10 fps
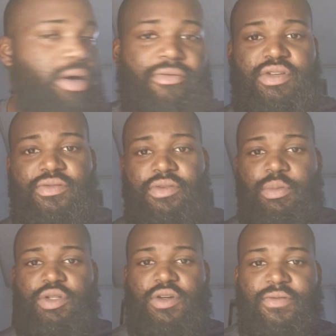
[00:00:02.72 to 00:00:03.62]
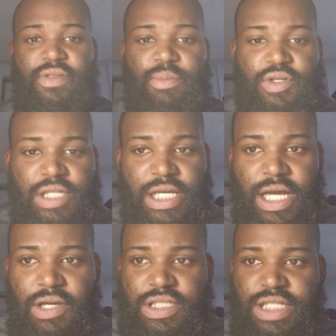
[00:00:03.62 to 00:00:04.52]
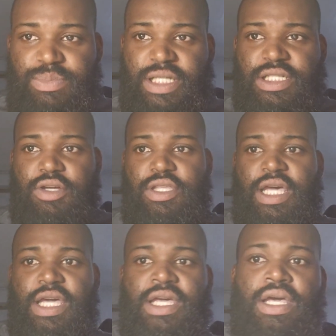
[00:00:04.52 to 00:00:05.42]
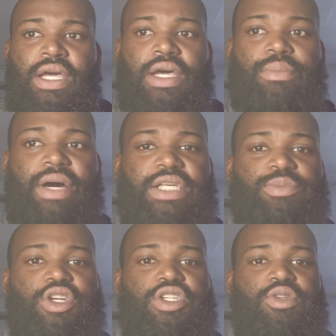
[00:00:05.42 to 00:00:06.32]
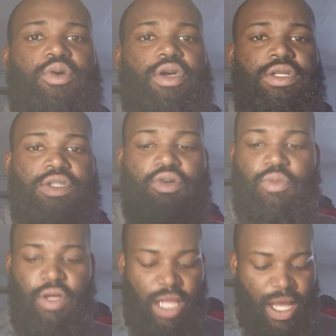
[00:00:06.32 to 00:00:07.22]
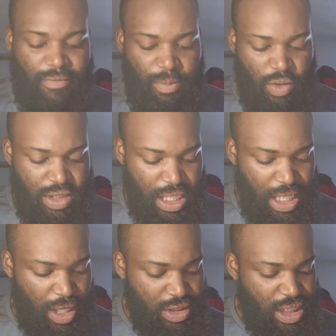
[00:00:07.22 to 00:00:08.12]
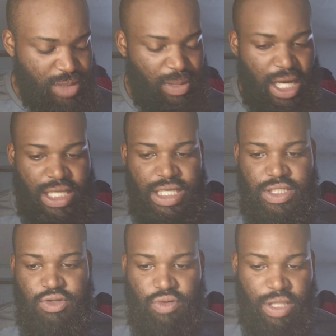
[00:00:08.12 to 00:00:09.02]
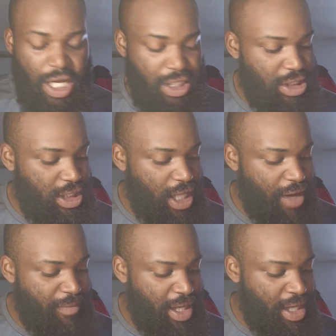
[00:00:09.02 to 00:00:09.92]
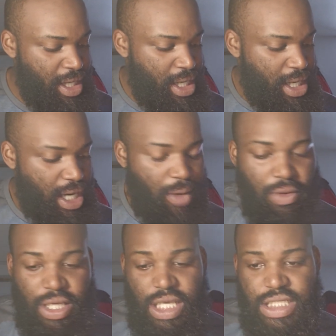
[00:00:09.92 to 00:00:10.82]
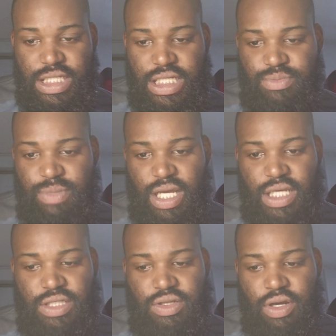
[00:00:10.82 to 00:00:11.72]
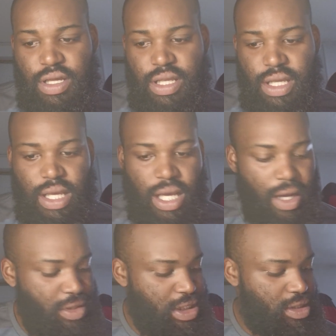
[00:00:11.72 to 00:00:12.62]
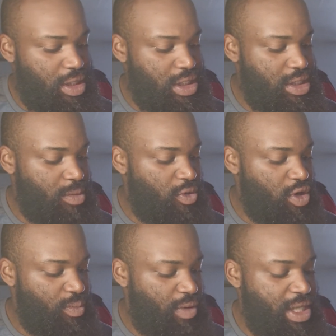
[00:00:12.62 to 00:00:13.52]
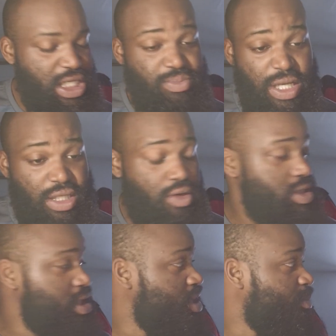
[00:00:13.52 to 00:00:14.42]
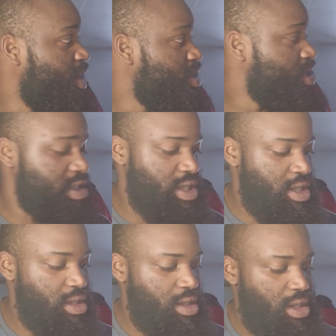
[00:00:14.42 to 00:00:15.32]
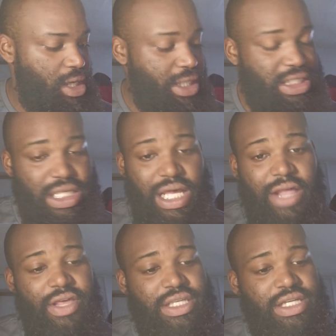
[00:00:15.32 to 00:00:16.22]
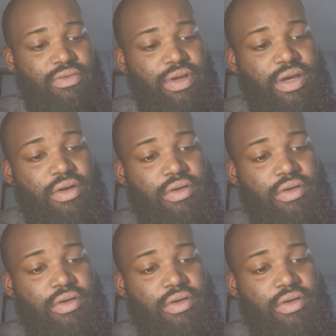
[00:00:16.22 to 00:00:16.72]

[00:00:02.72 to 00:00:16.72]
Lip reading: first and foremost. Hopefully, the Most High in your house shall blessing all day. By His mercy, you are consumed. We're alive in the Most High in your house shall body, and two, we're naturally alive, man. And I want to get into this, man, because you know what? I was just listening to morning prayers. I was about to go into something else because I see a lot of things I want to